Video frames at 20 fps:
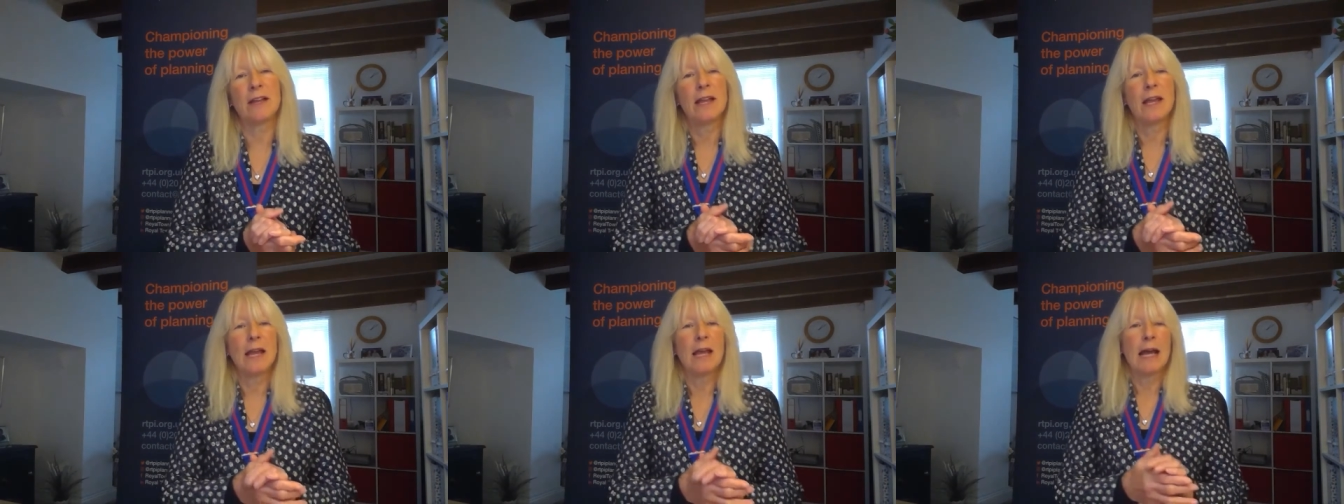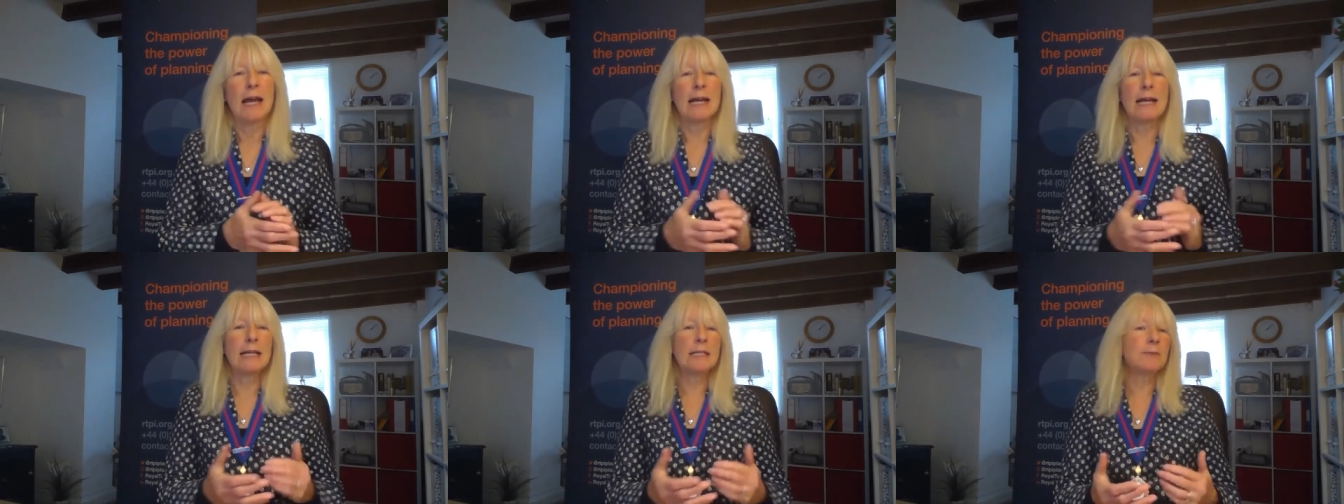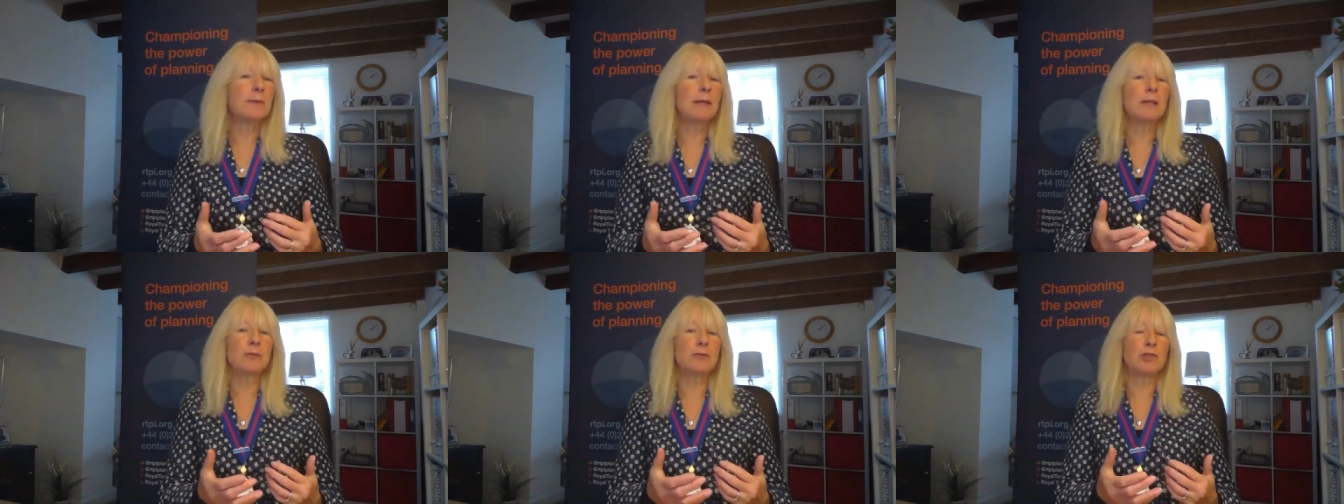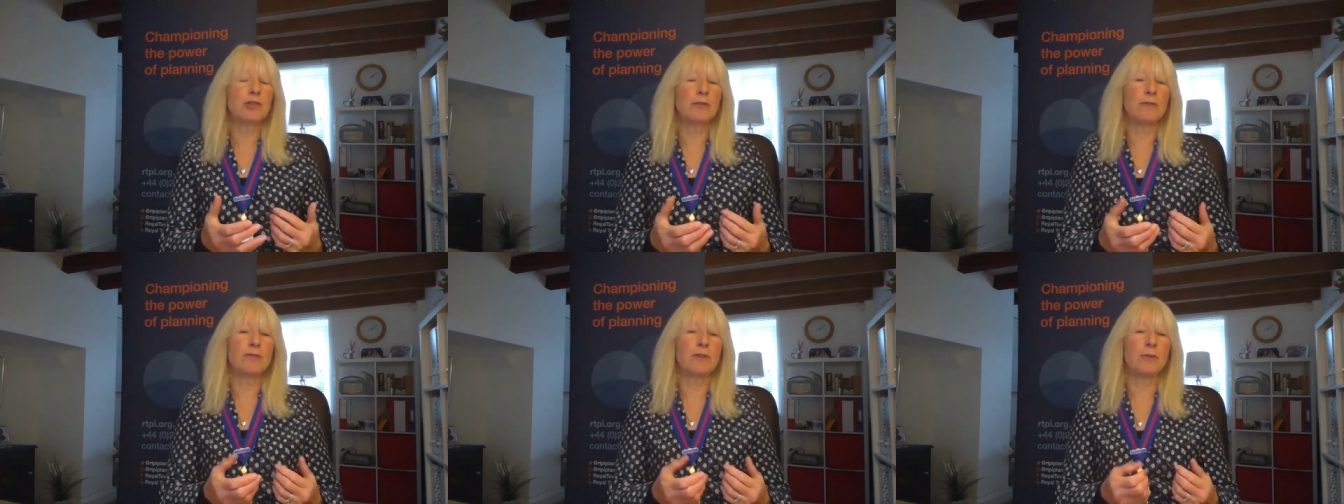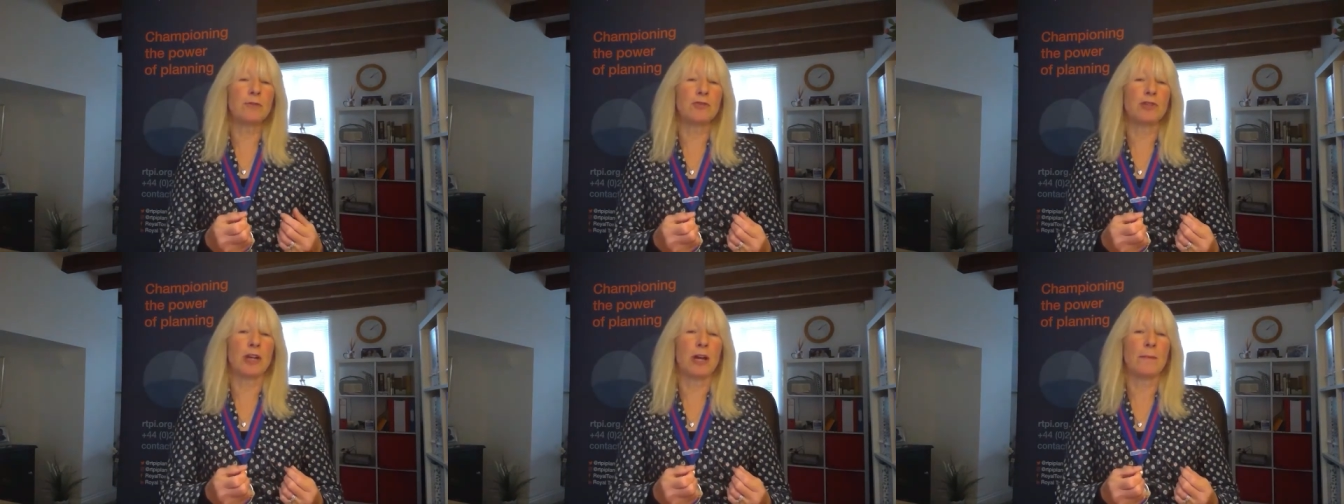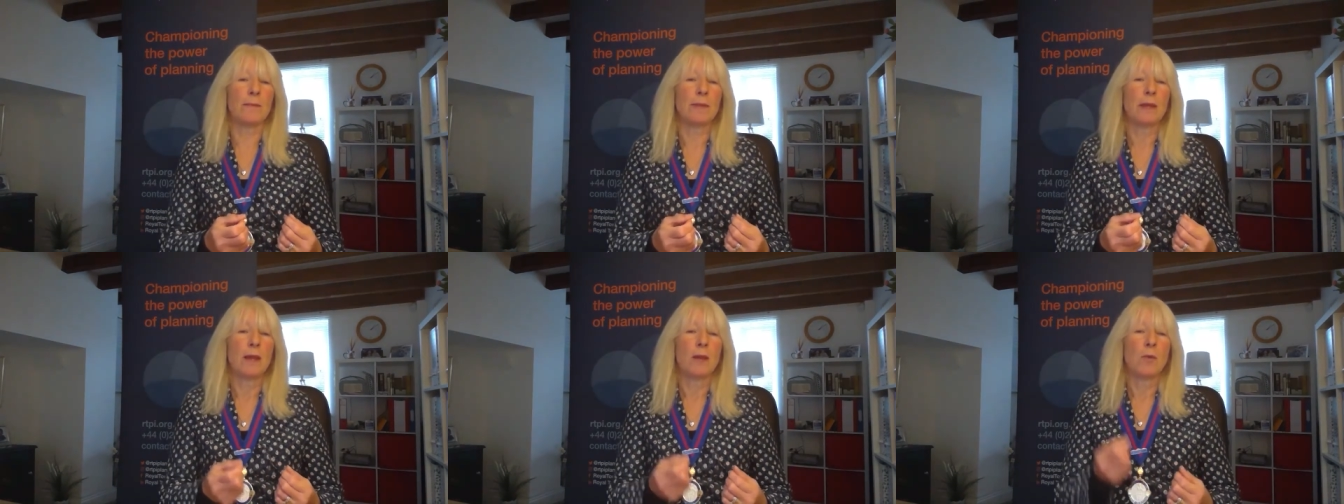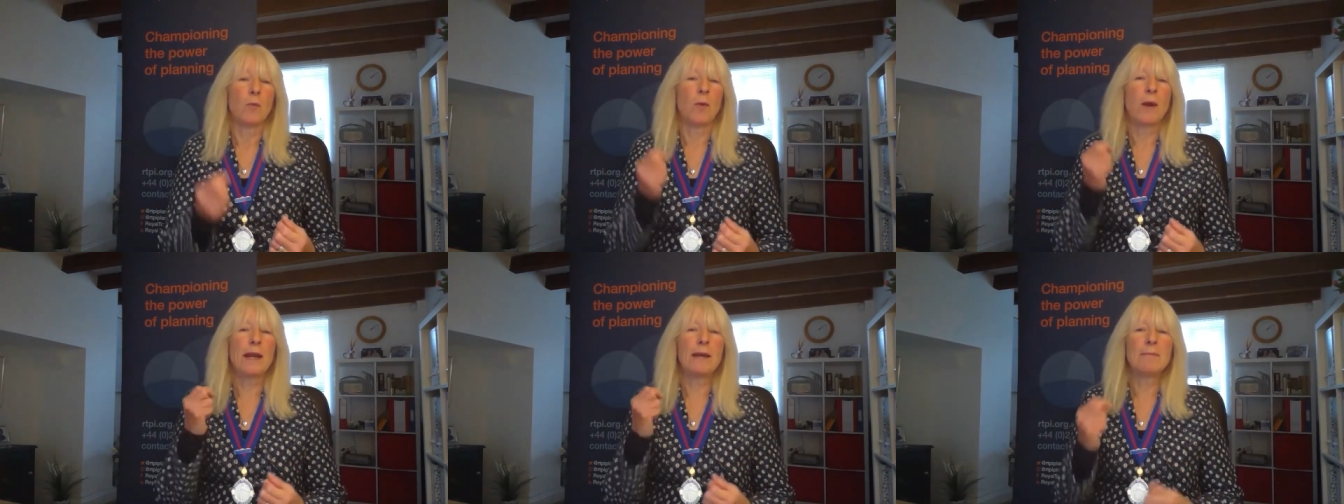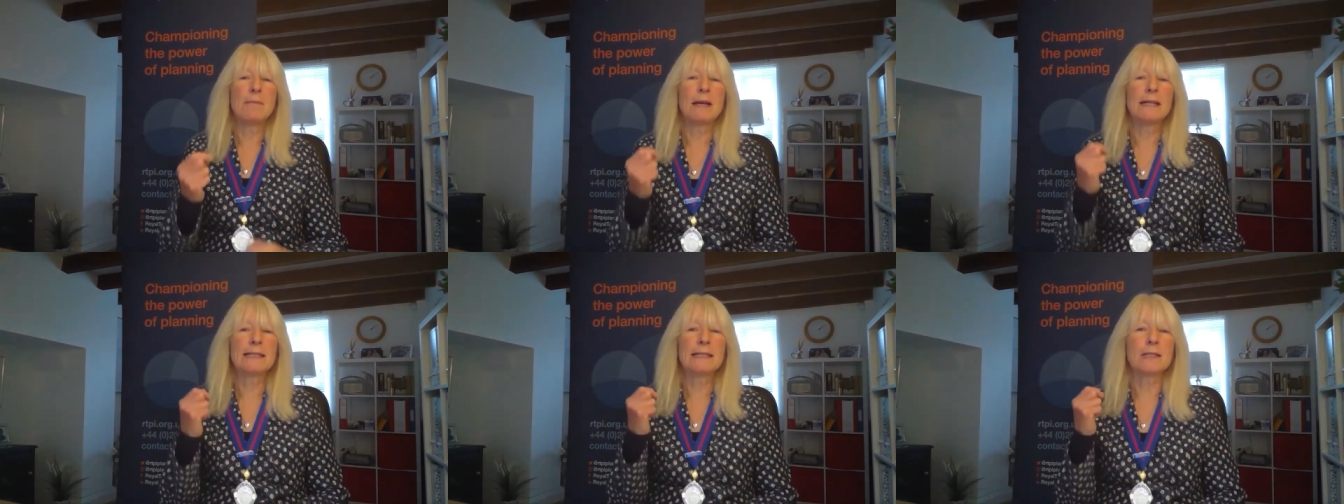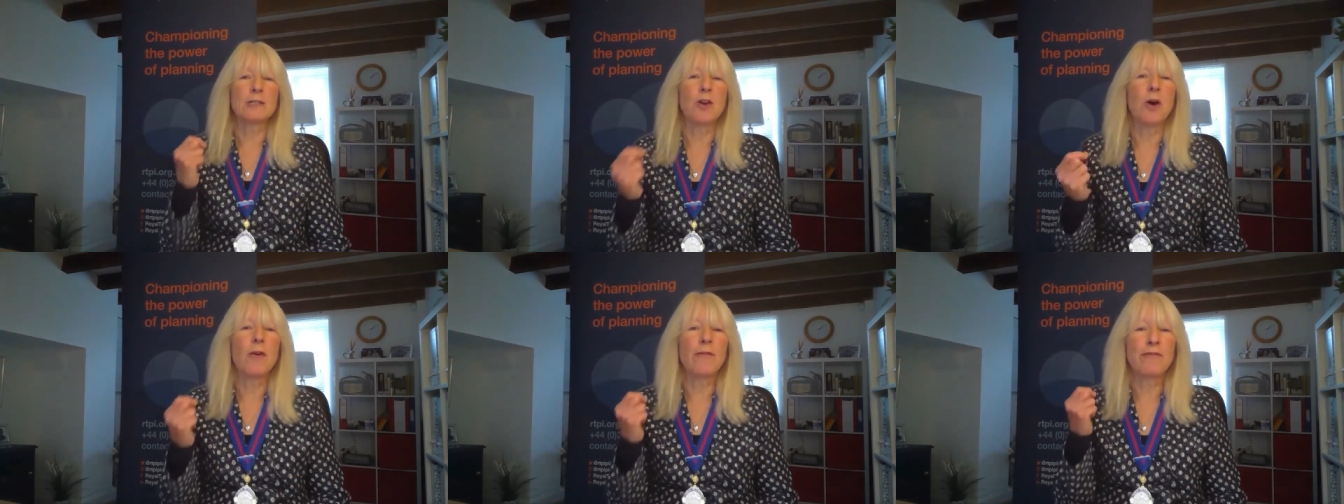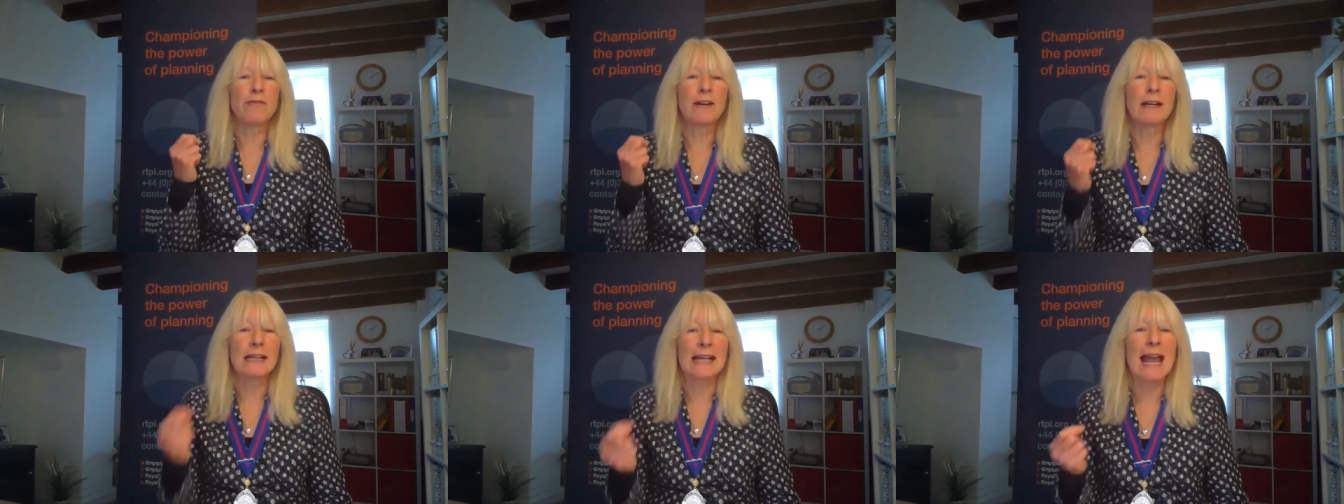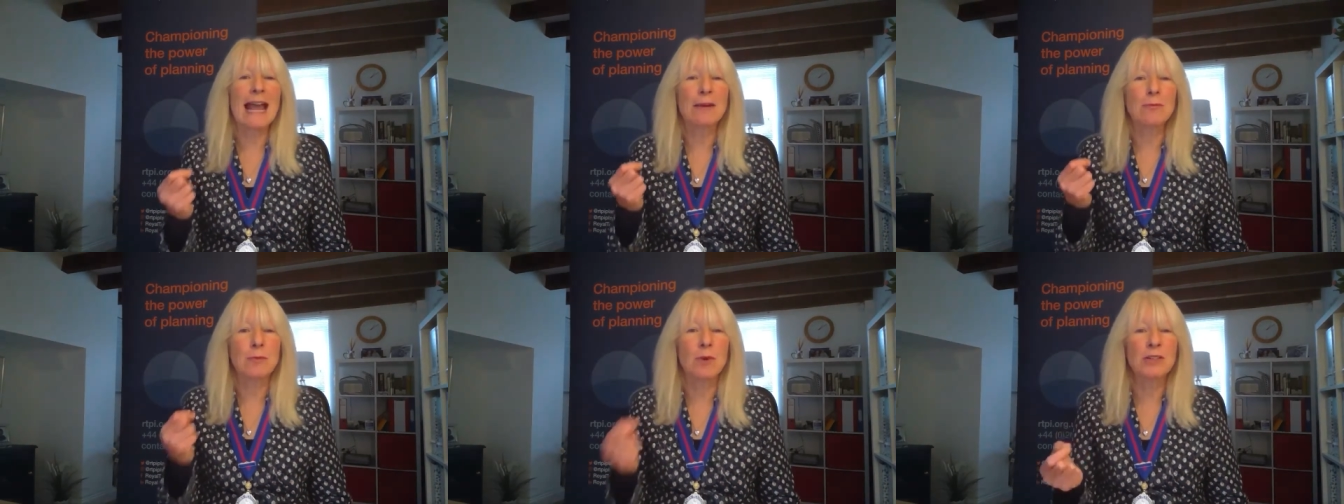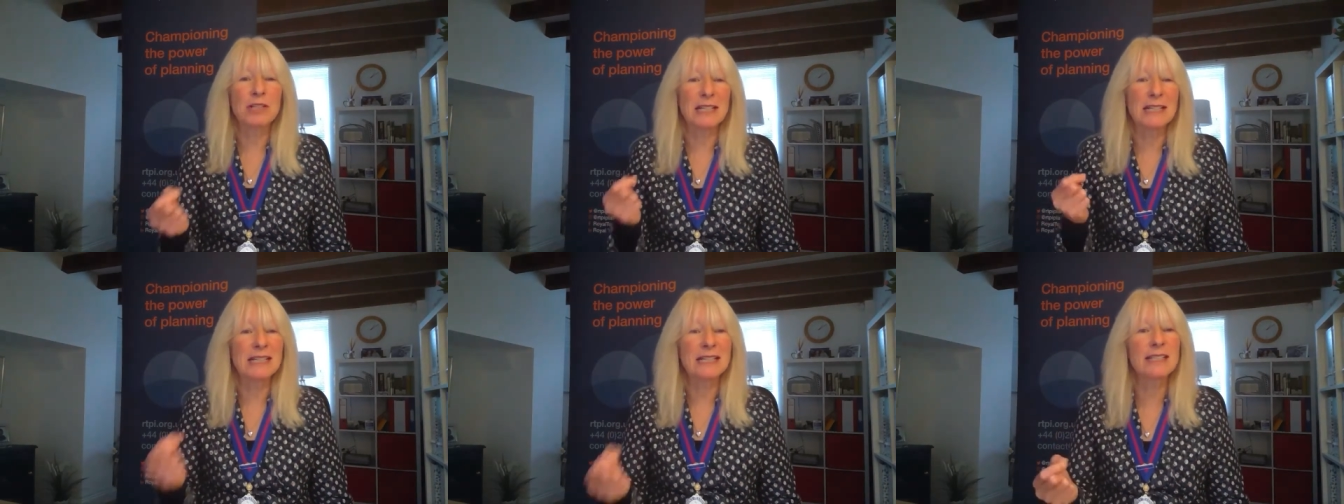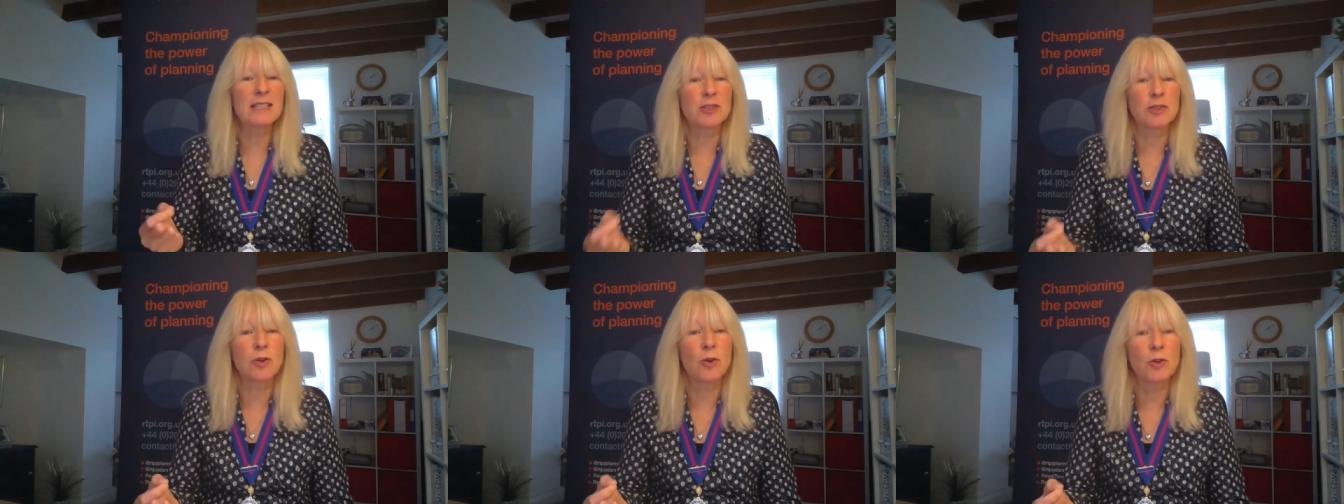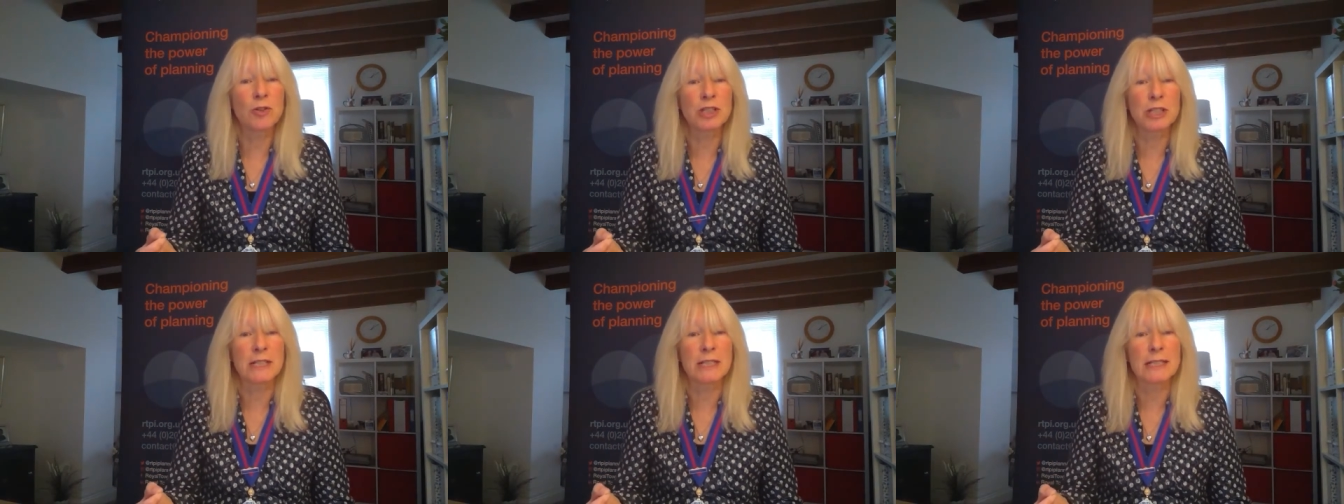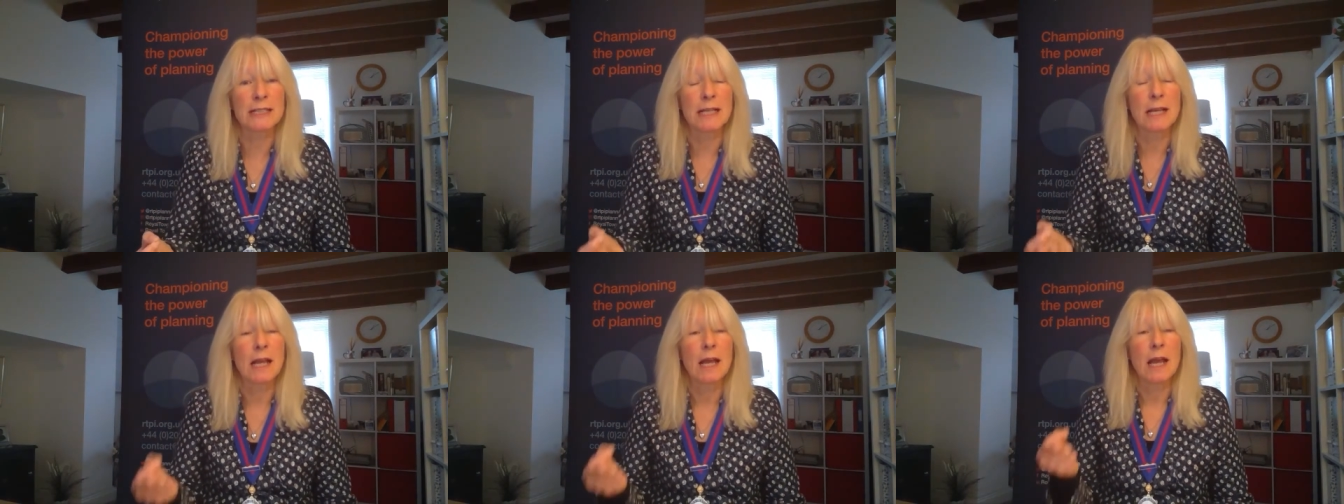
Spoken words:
And as we look to the future, we must not forget what it has taught us